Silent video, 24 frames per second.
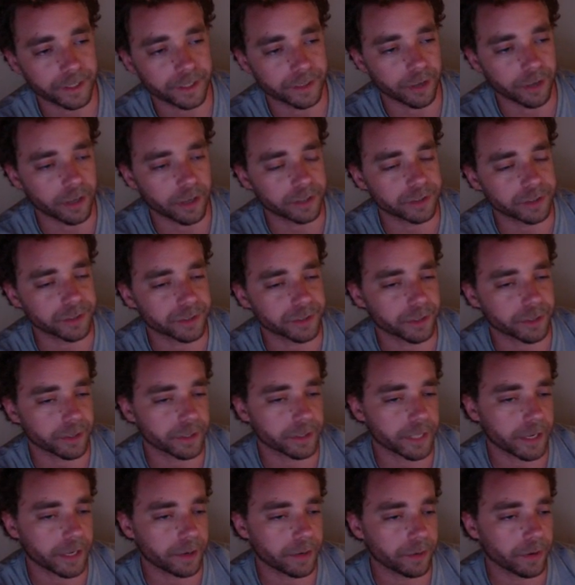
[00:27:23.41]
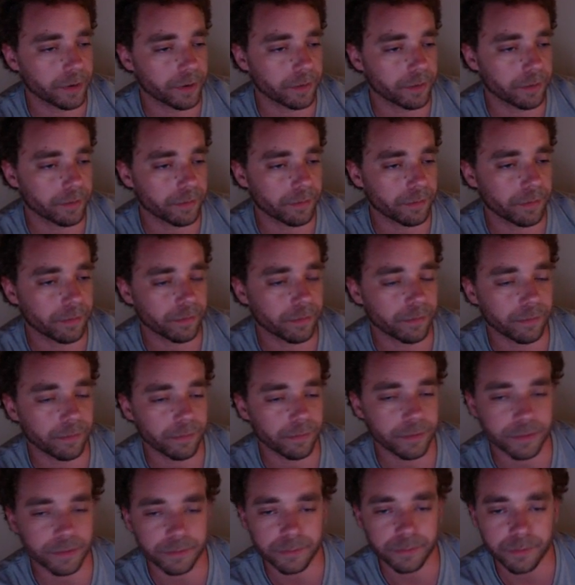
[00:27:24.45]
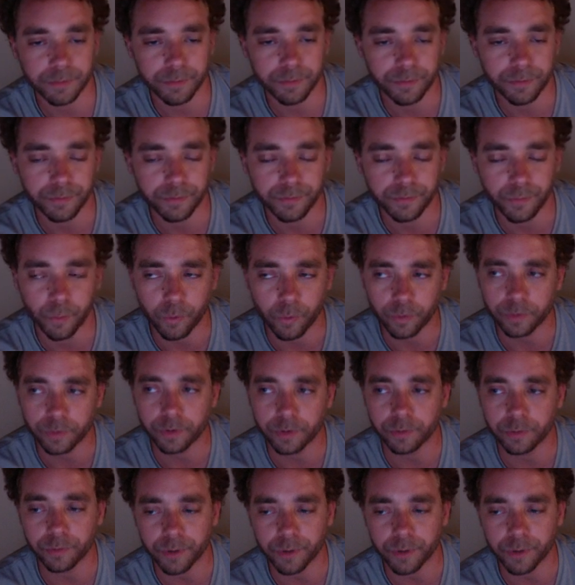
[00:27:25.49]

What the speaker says: Dodgers are down 4